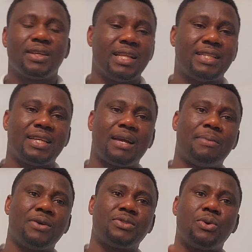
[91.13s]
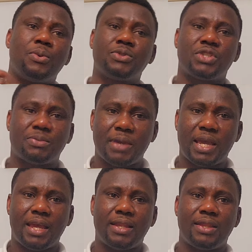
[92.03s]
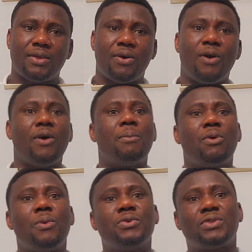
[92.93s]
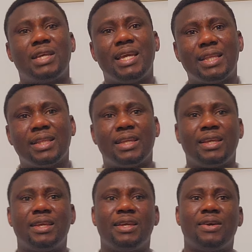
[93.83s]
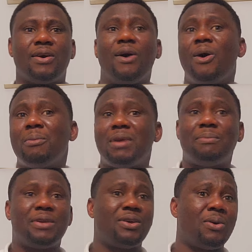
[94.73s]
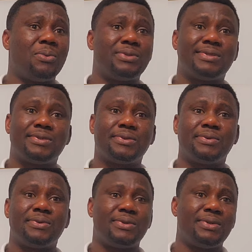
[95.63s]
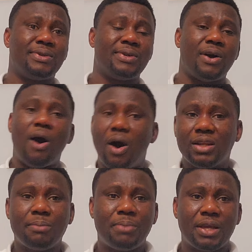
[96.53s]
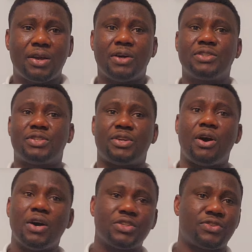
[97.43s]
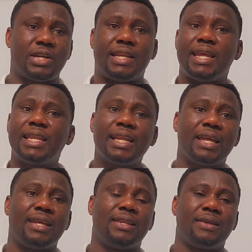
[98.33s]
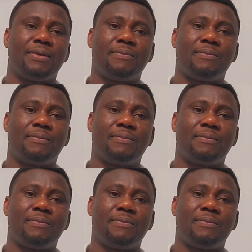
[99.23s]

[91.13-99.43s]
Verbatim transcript: They think about going to Spain or going to Italy or maybe going to all the big countries, Austria, Netherlands.